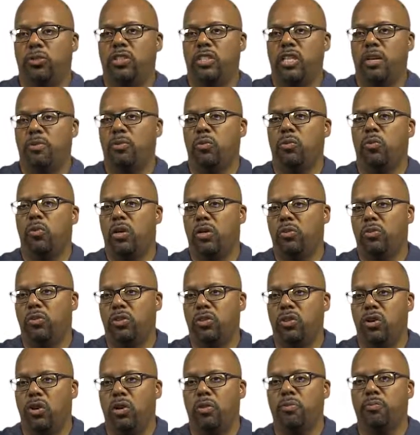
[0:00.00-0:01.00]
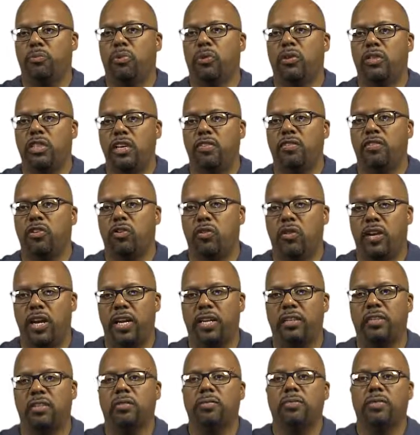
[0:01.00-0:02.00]
Statement 1 we'll call printf
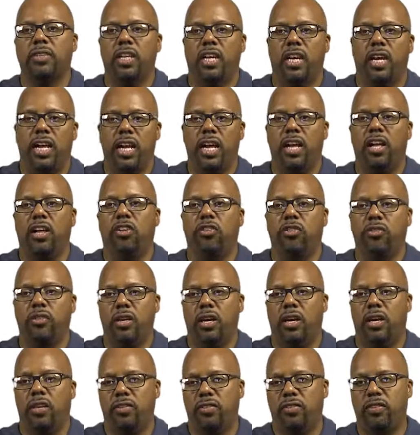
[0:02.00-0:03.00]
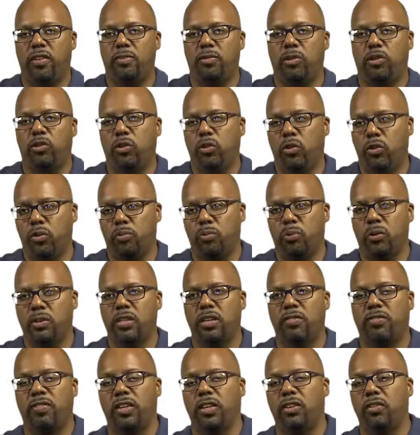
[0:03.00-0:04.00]
correct, else statement 2 is
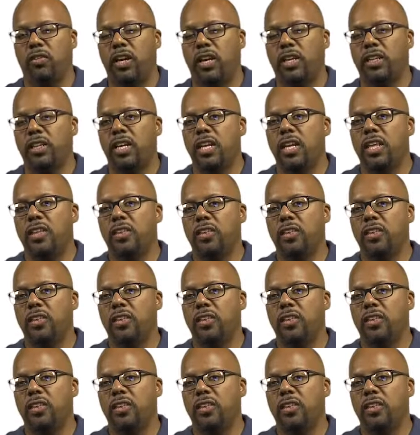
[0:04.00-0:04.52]
printf incorrect.